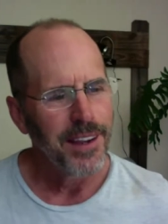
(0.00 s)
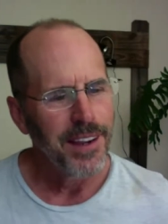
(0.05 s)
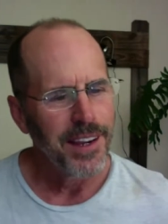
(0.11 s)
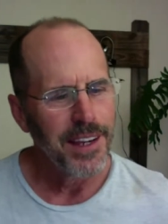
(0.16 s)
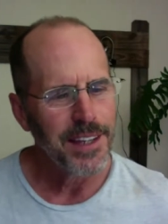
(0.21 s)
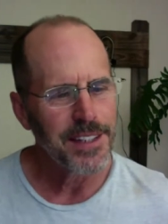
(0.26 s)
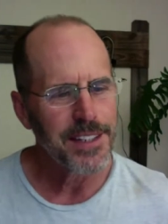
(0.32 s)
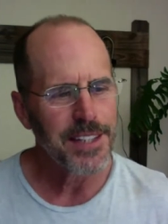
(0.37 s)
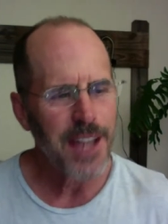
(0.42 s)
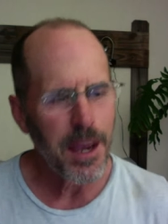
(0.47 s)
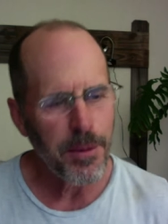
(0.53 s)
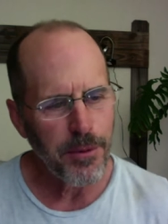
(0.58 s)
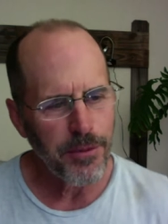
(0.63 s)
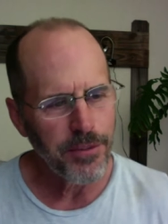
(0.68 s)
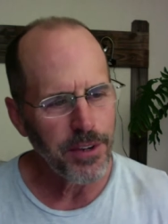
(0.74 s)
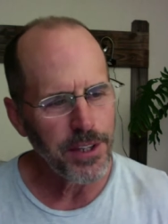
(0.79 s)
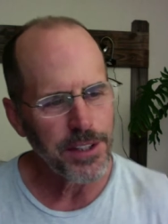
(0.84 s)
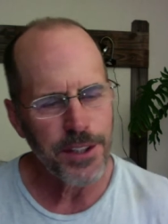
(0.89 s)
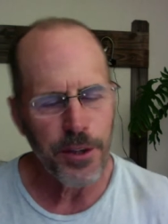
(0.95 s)
end time
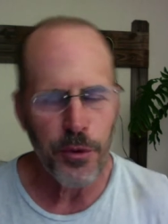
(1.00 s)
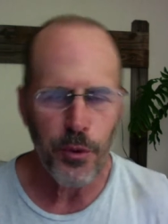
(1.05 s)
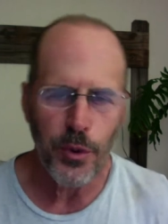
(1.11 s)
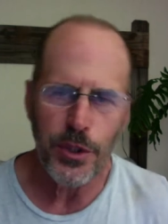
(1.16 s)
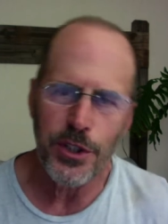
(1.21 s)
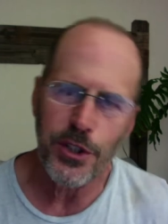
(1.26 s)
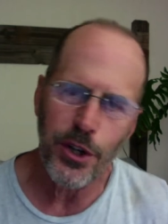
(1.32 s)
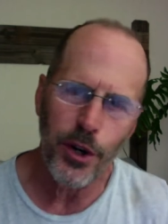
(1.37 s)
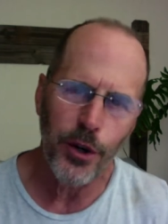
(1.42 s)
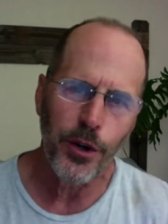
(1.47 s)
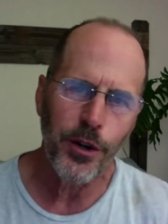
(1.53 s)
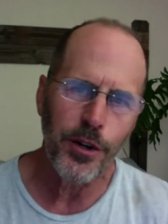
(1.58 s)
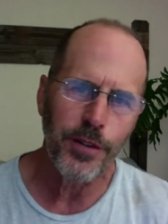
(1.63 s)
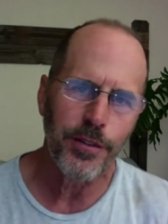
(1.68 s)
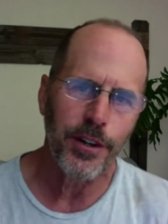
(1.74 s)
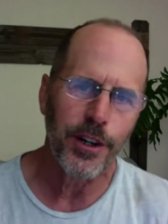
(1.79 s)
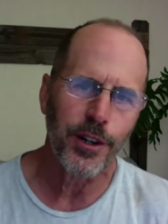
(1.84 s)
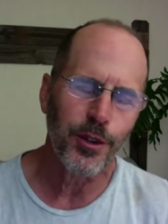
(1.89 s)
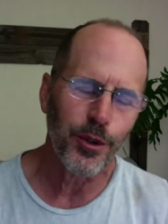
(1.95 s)
events, and the return of
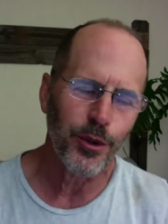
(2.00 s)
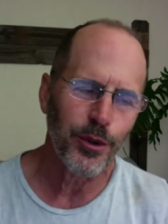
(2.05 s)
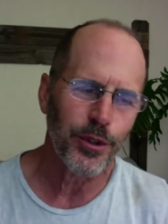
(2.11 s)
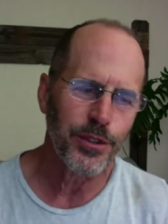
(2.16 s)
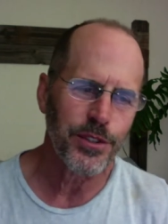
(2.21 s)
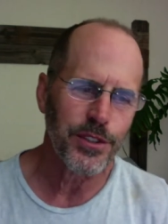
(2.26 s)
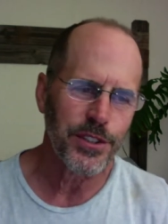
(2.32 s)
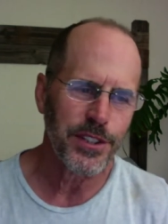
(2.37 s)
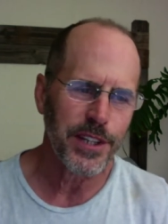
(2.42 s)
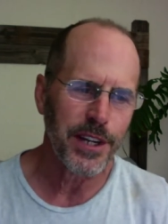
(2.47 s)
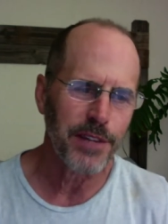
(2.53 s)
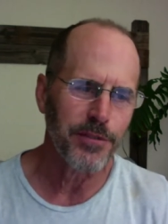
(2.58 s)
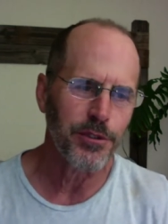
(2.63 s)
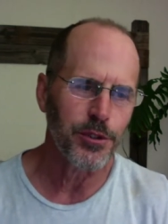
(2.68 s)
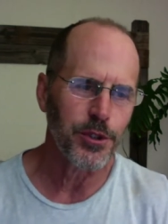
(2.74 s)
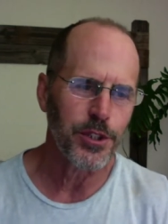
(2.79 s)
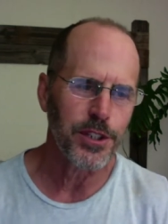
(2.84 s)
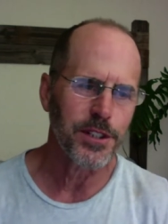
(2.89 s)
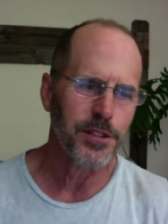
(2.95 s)
our Lord and Savior
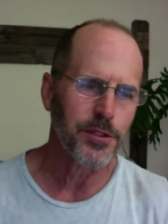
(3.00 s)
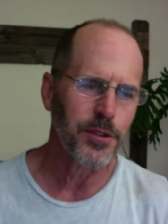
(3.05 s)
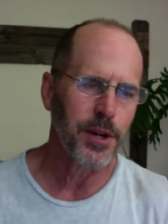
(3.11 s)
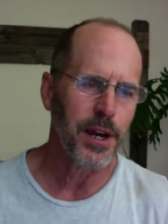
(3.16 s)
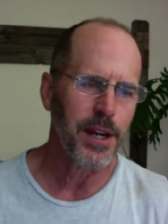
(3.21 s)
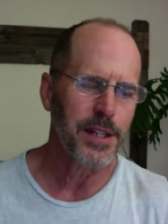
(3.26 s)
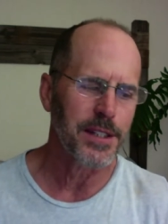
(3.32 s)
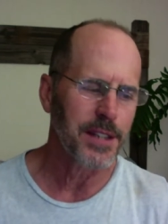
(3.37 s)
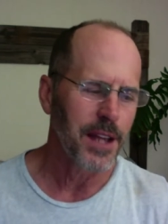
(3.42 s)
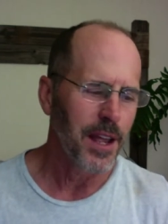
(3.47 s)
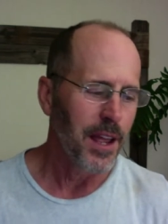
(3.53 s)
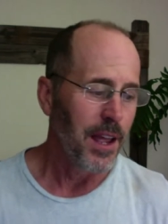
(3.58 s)
Jesus Christ.